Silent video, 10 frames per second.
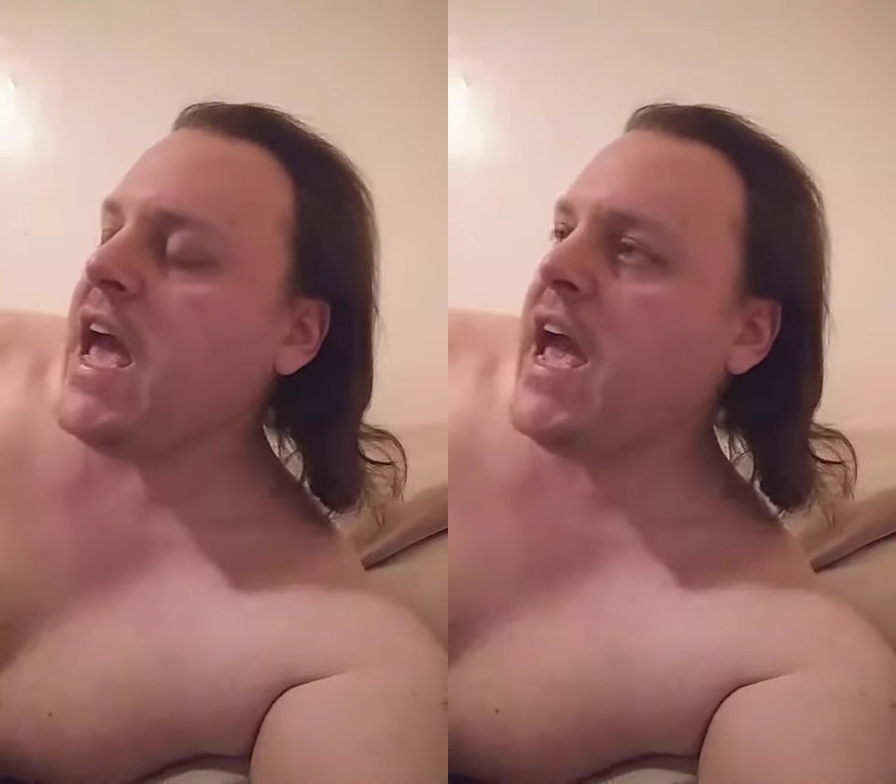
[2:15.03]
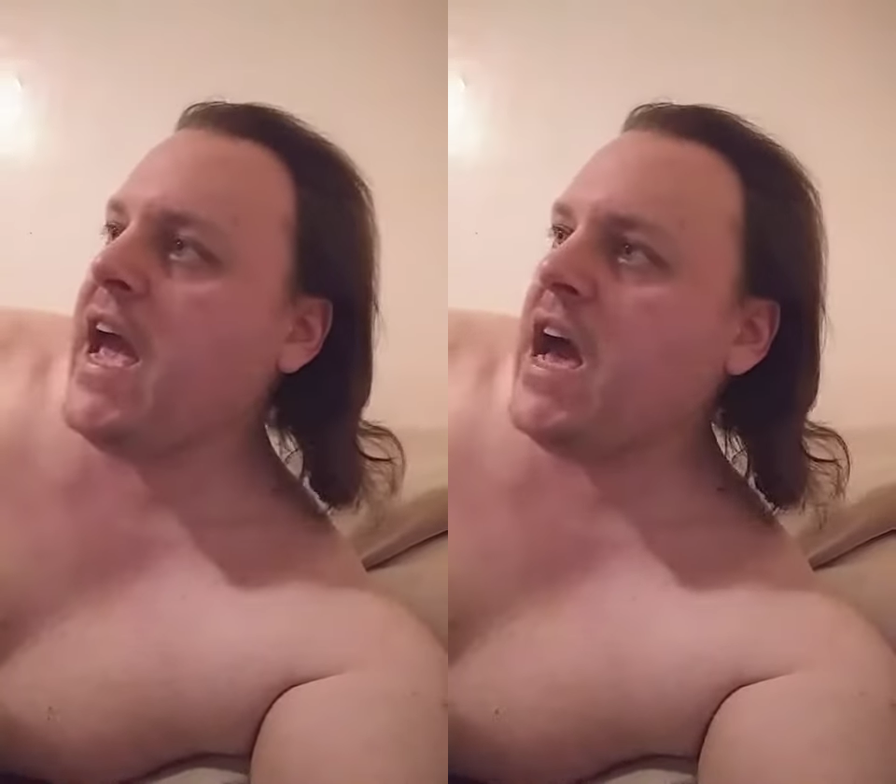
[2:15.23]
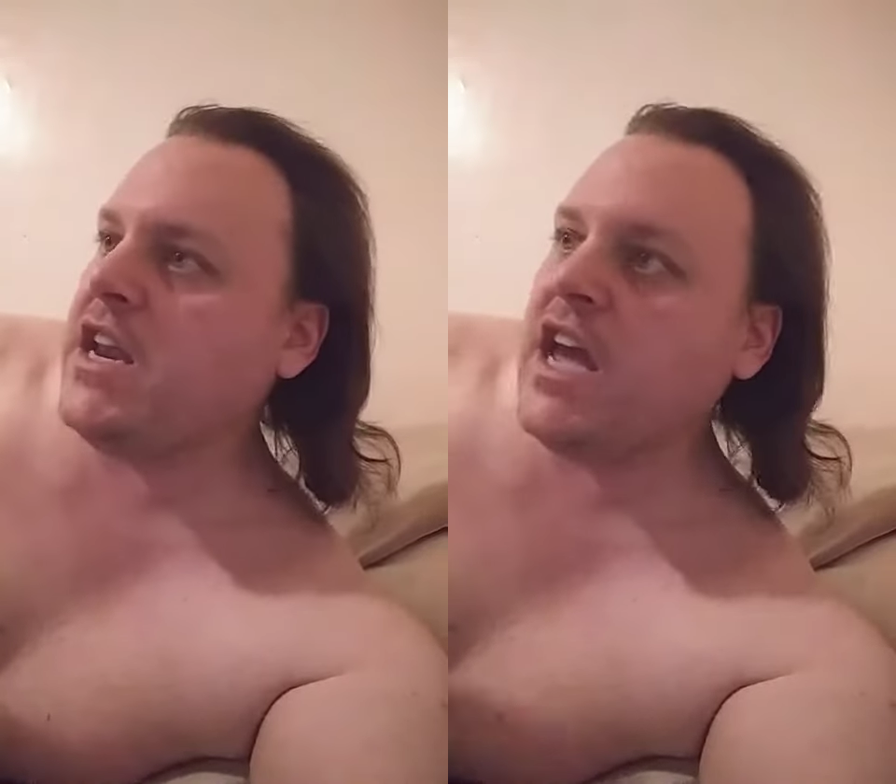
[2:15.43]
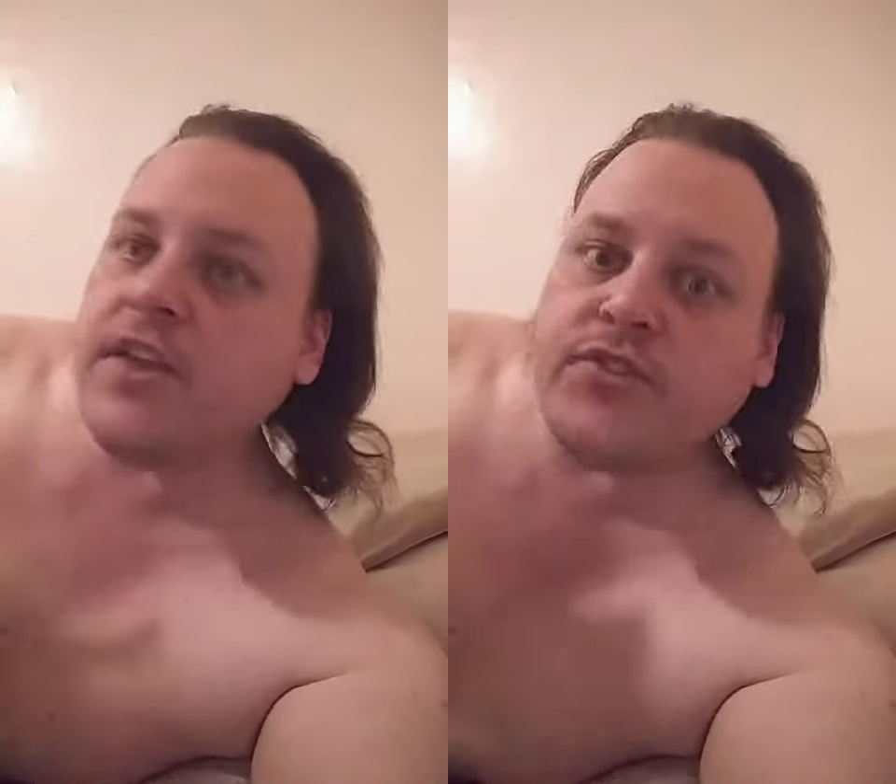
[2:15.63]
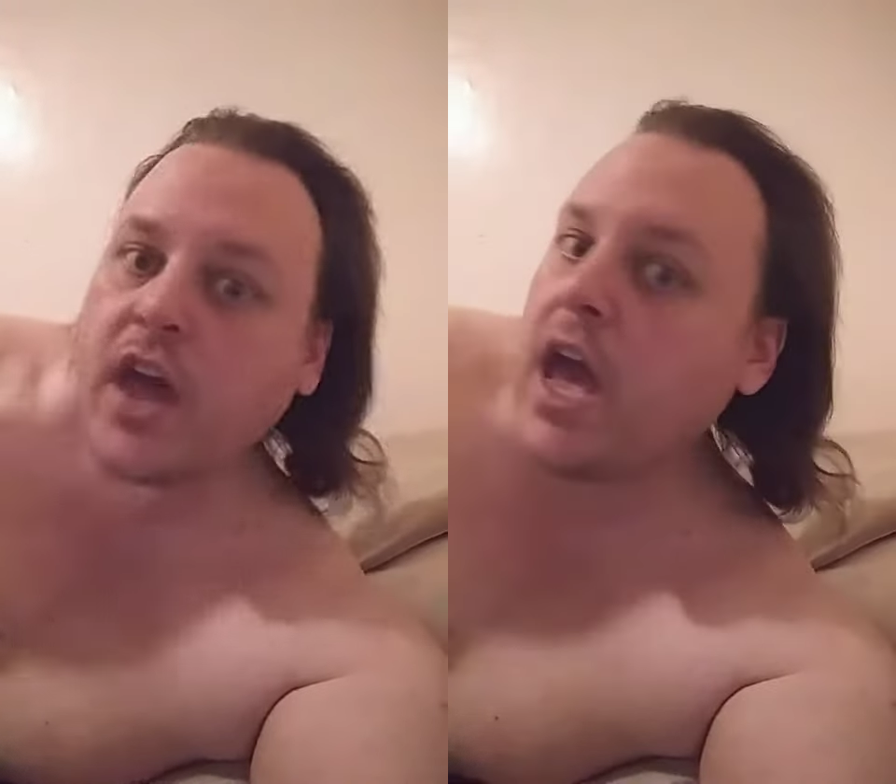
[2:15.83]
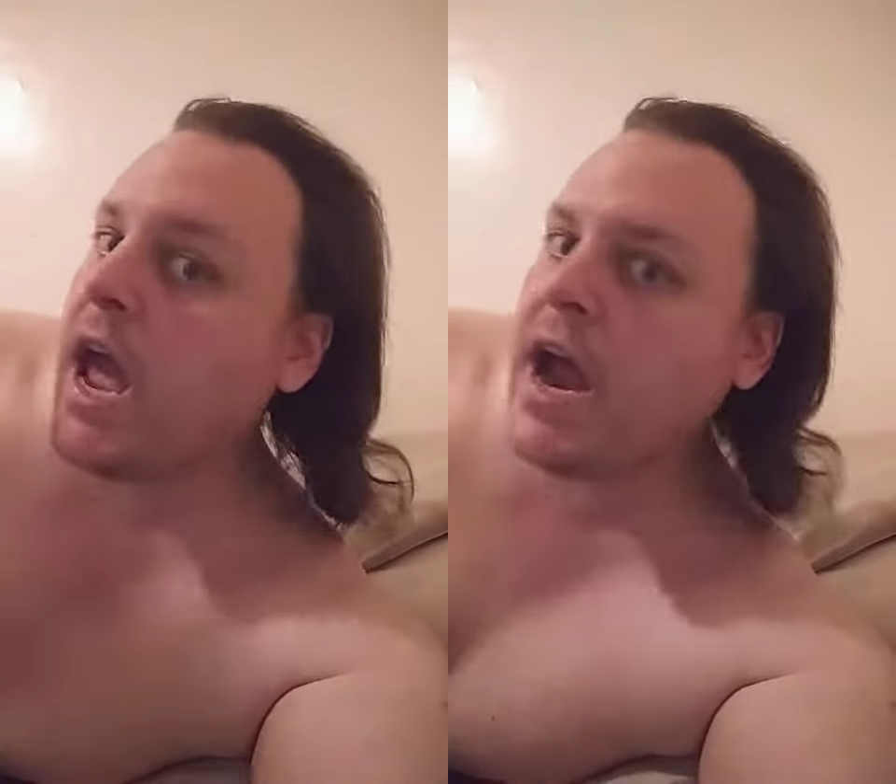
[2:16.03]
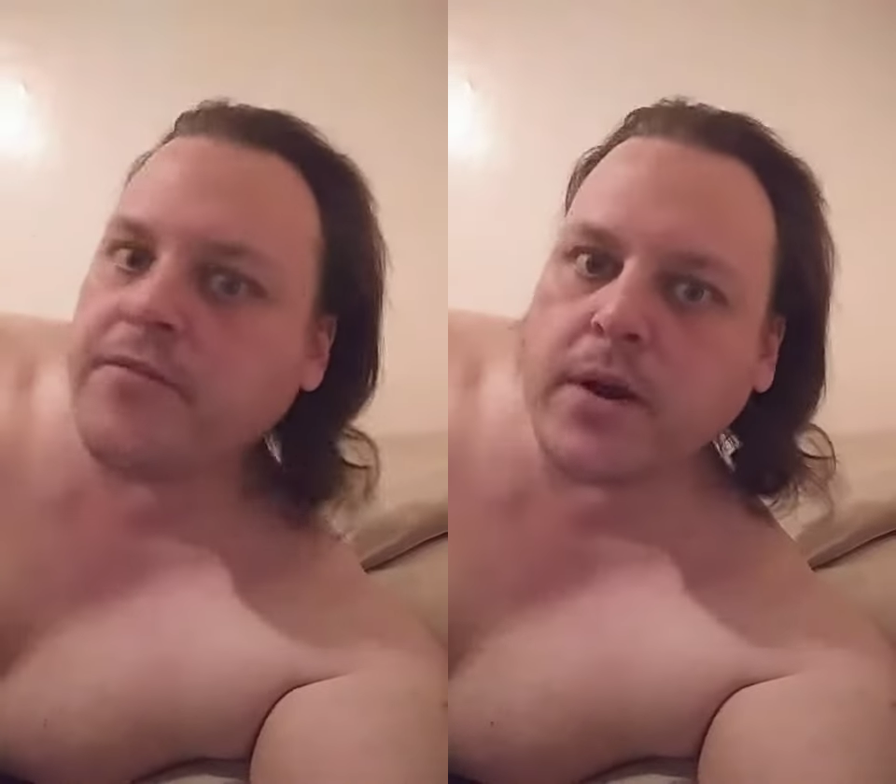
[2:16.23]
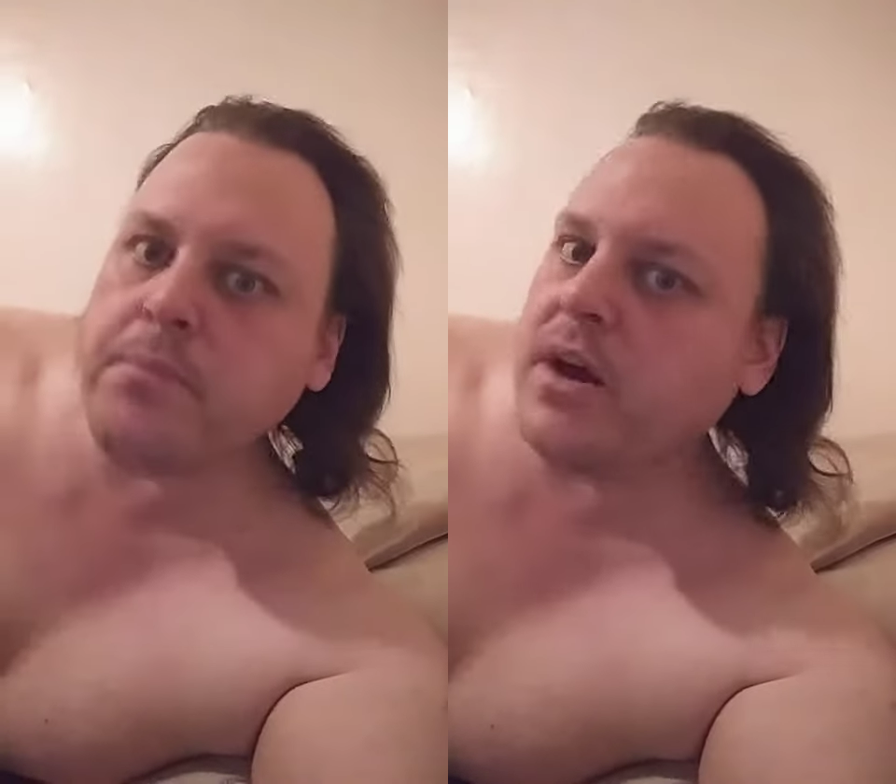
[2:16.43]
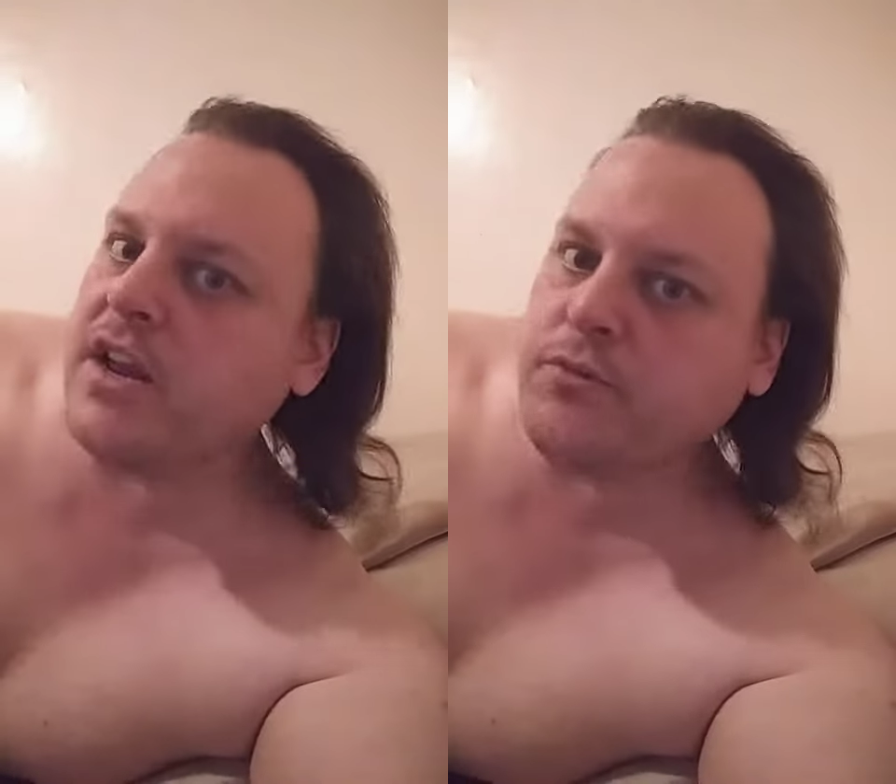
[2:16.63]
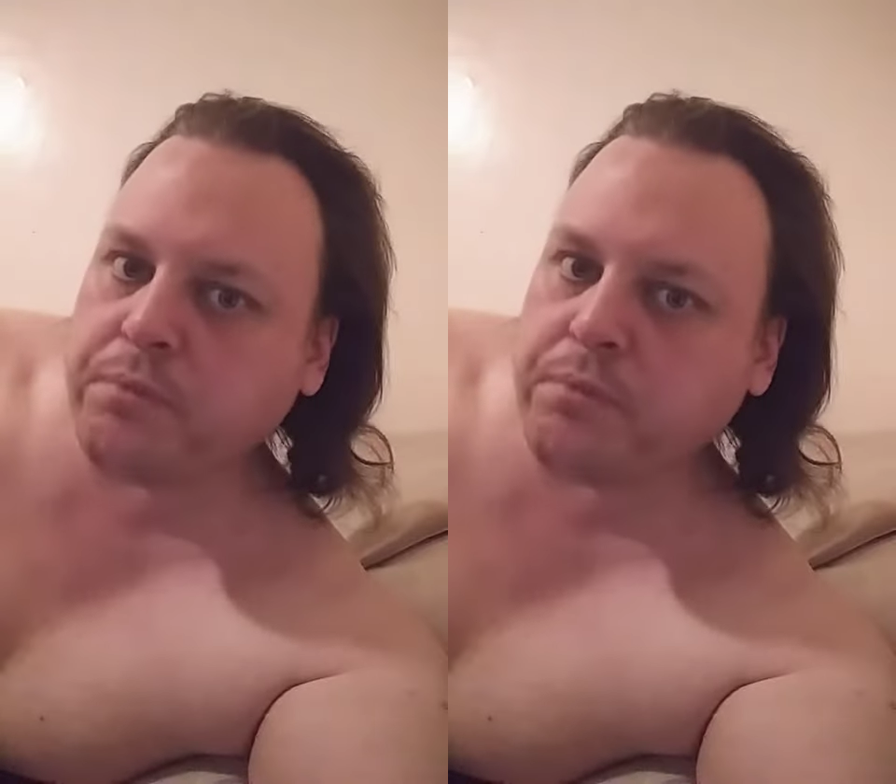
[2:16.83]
And it's everybody's